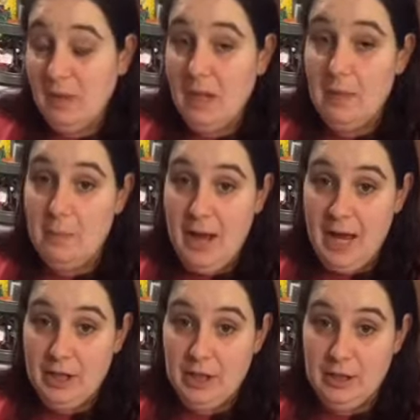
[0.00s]
The
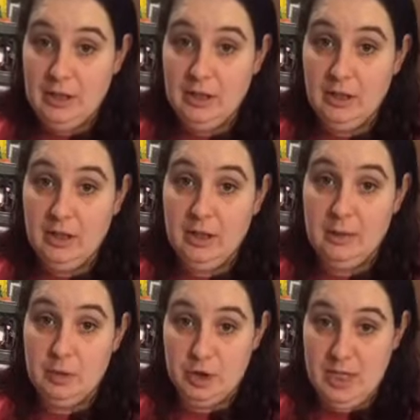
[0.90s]
pattern
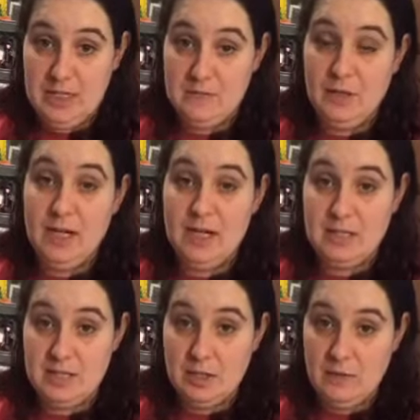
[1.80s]
transfer
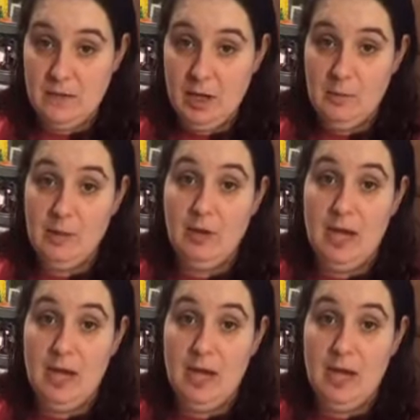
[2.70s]
is still available